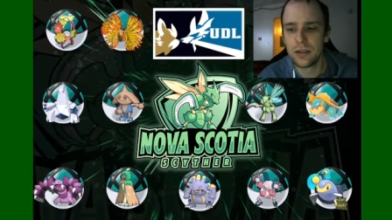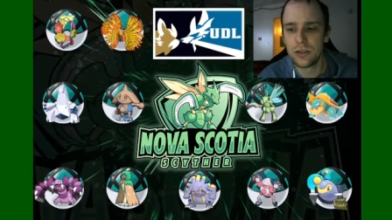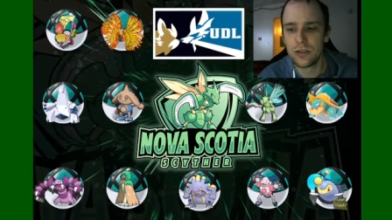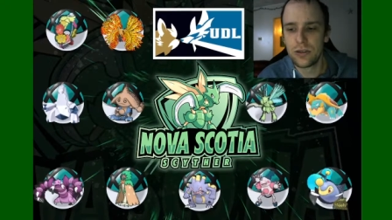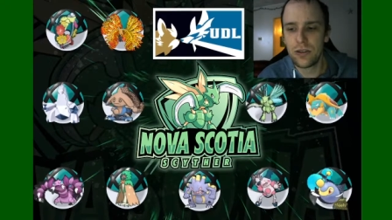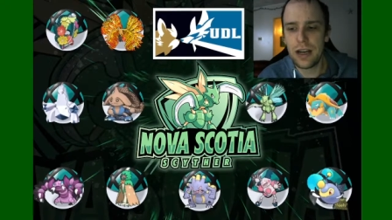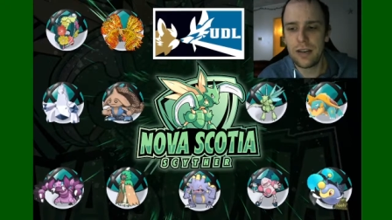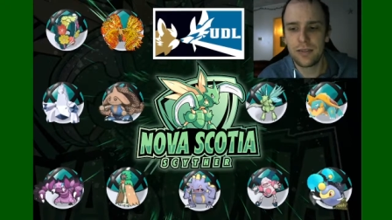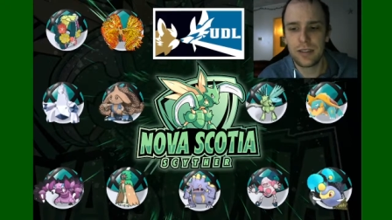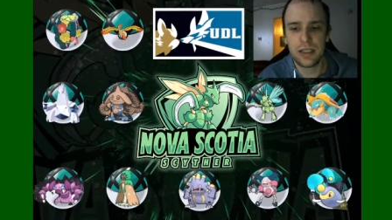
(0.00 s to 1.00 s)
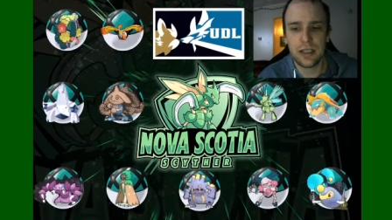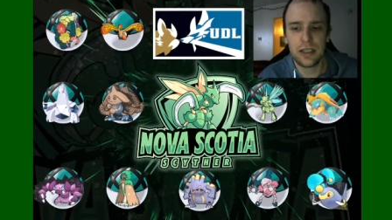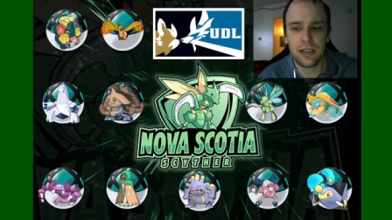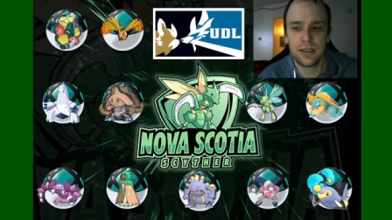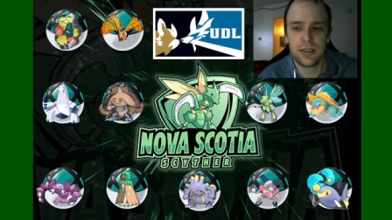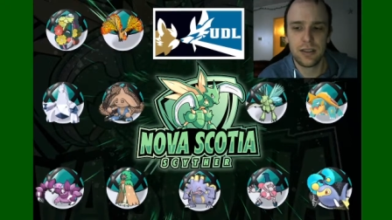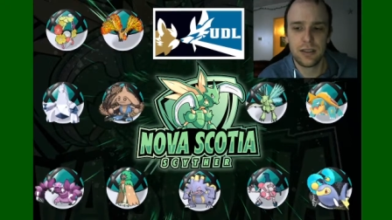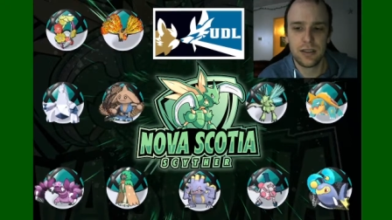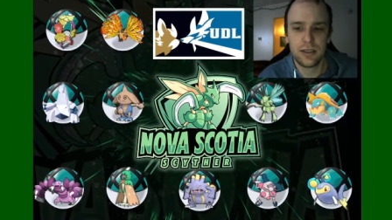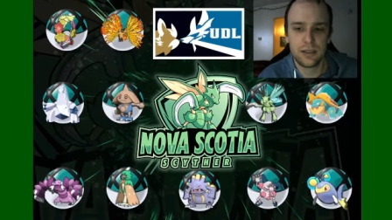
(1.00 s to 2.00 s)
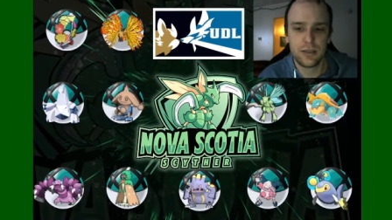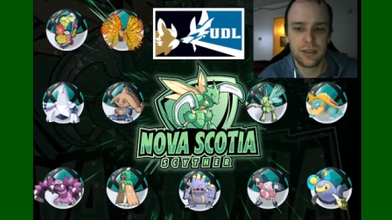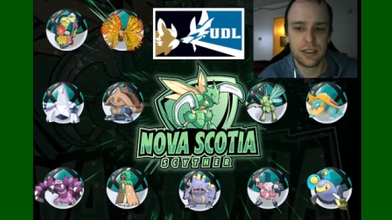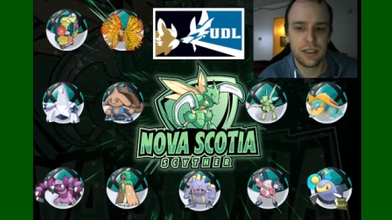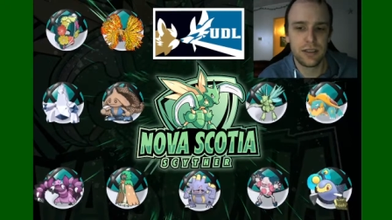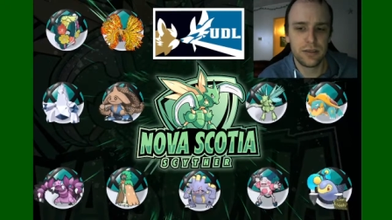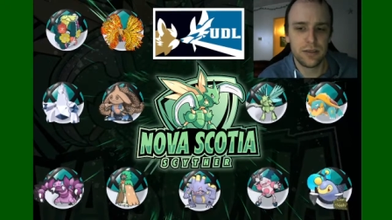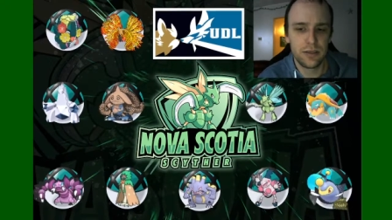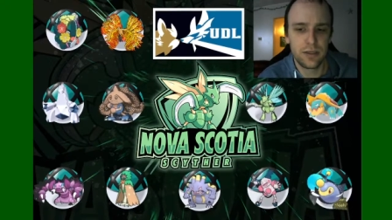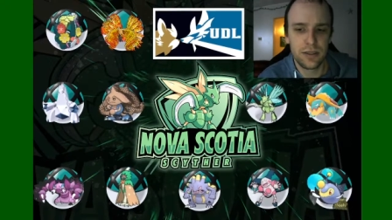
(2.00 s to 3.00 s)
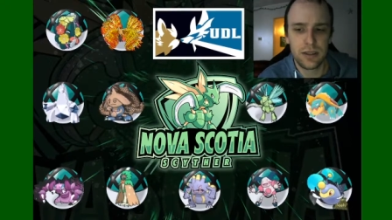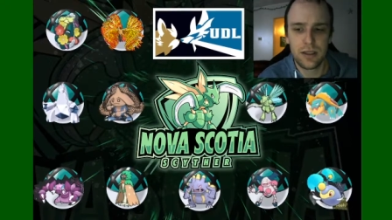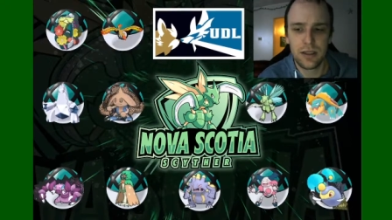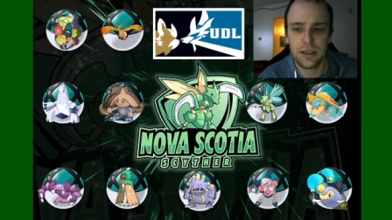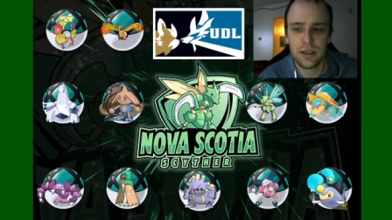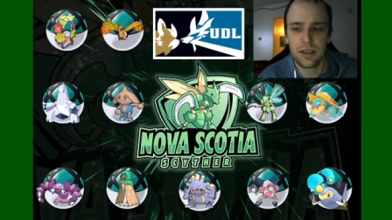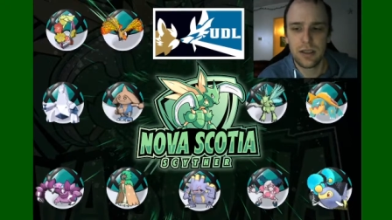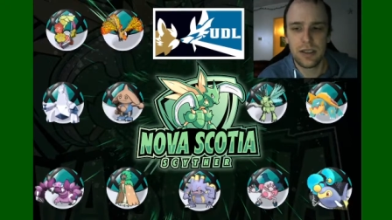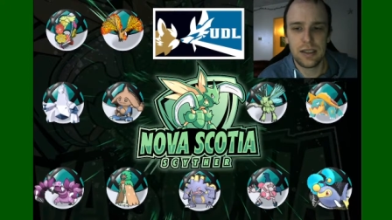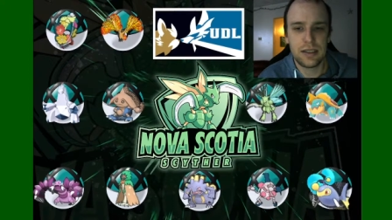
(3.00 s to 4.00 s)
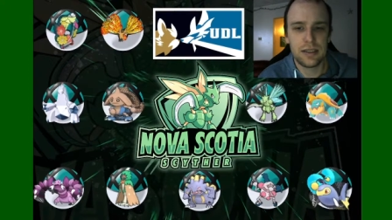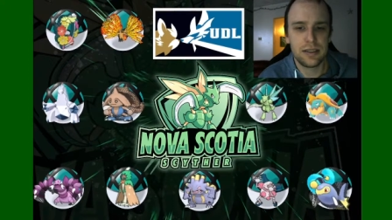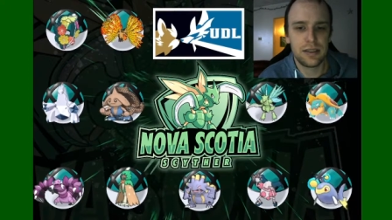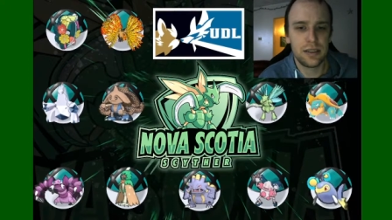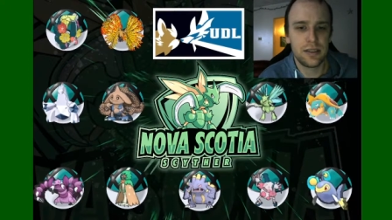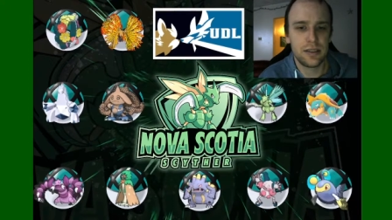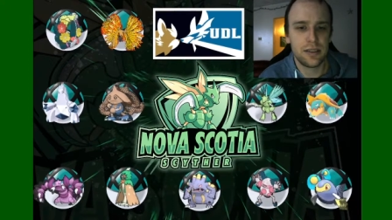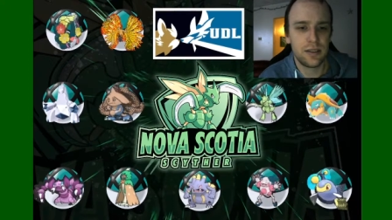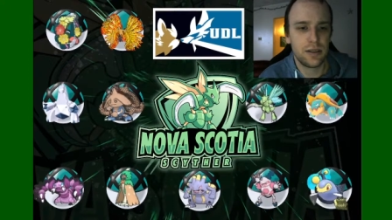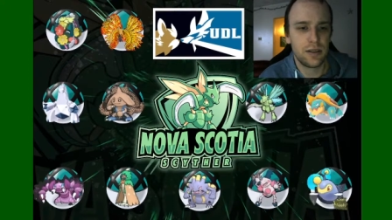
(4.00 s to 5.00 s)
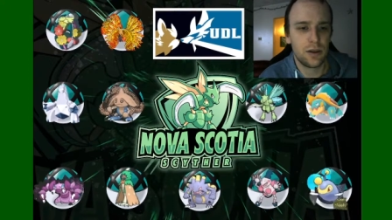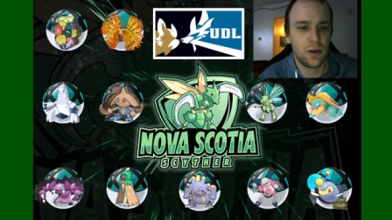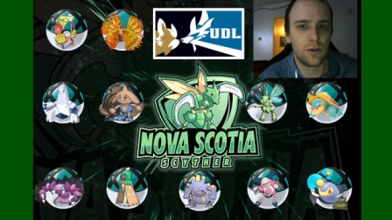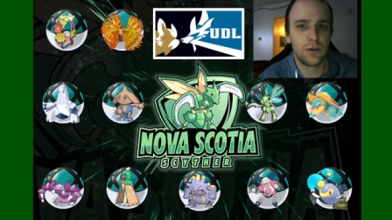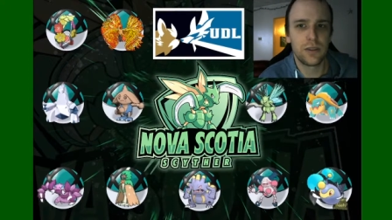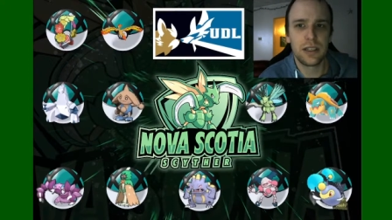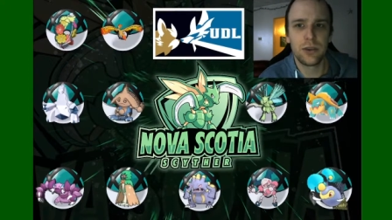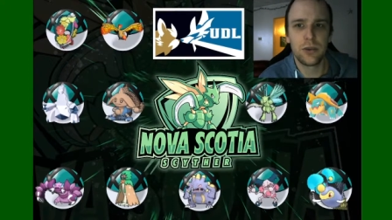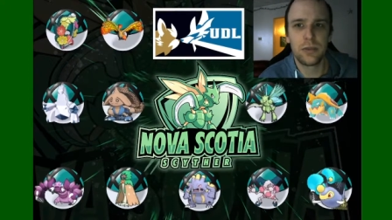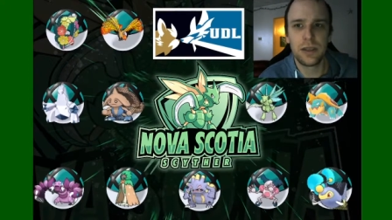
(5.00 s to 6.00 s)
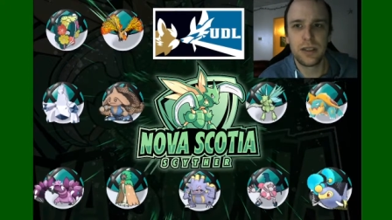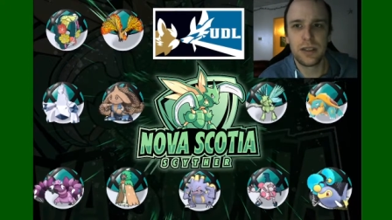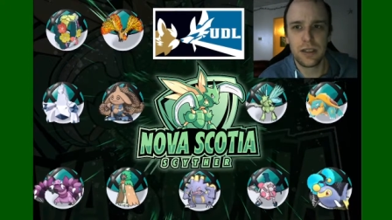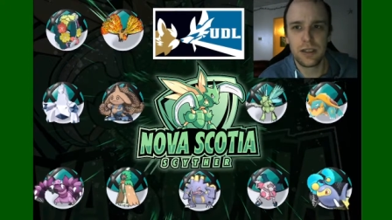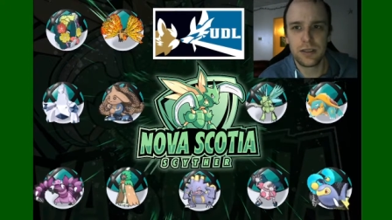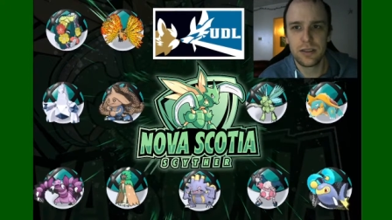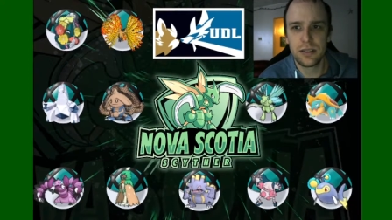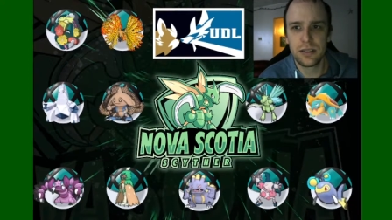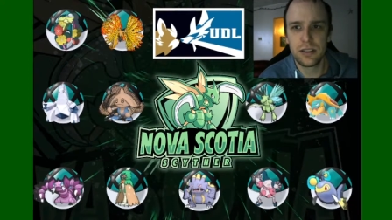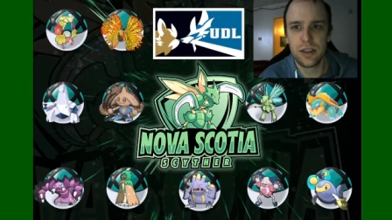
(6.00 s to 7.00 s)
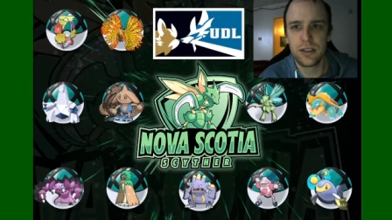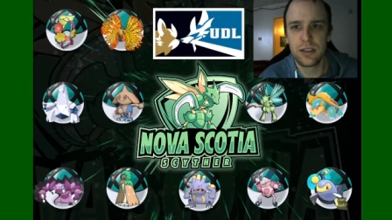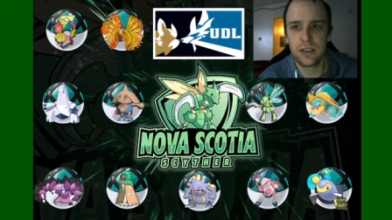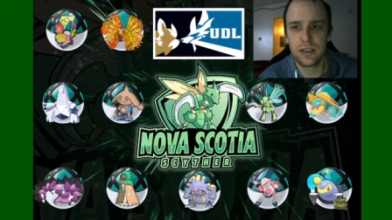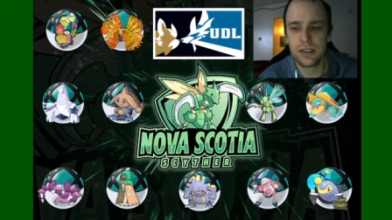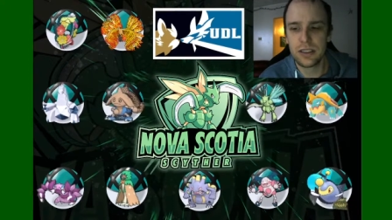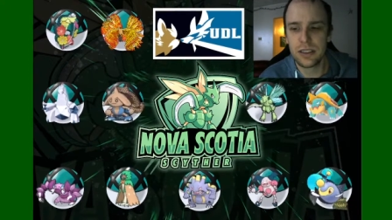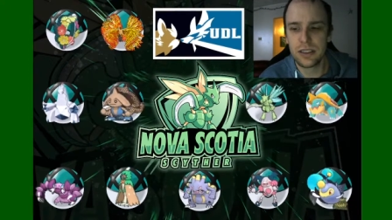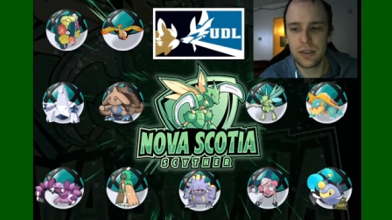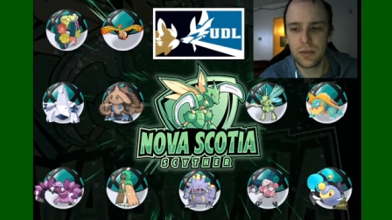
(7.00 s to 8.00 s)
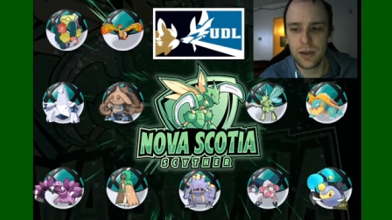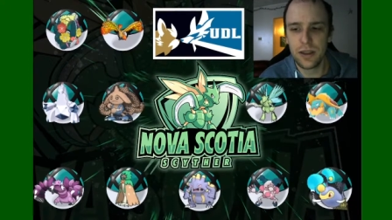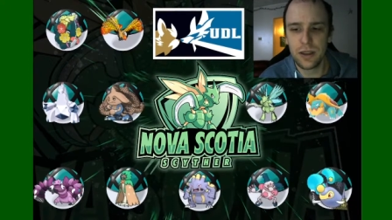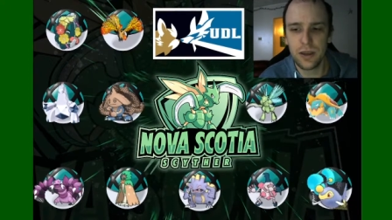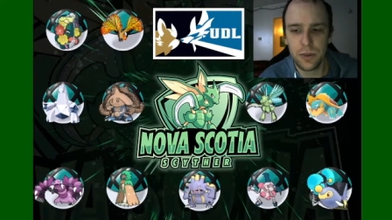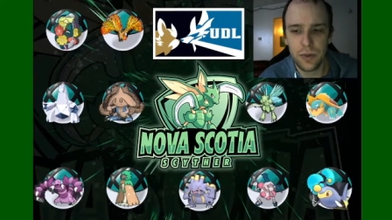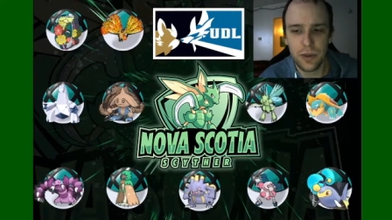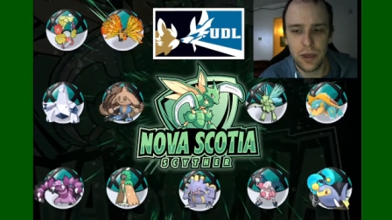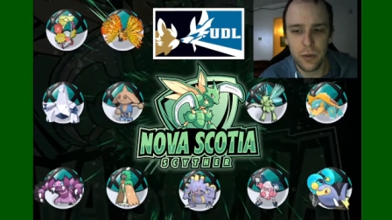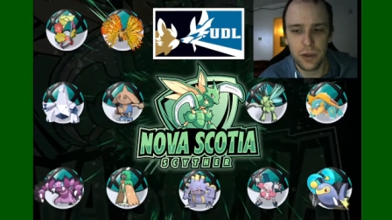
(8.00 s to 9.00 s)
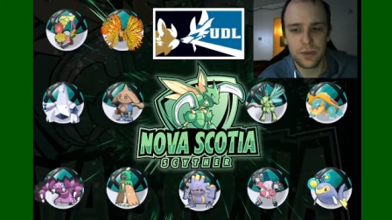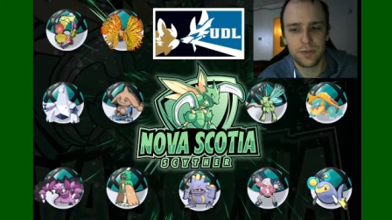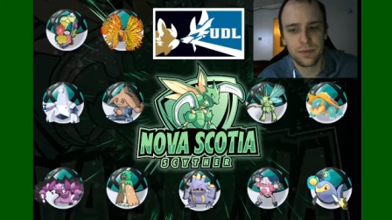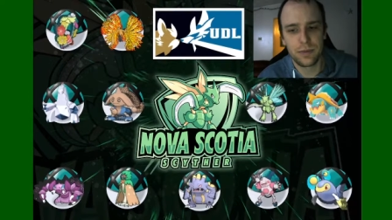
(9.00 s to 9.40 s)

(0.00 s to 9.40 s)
draft video, and hopefully it will be start of the good season with a win.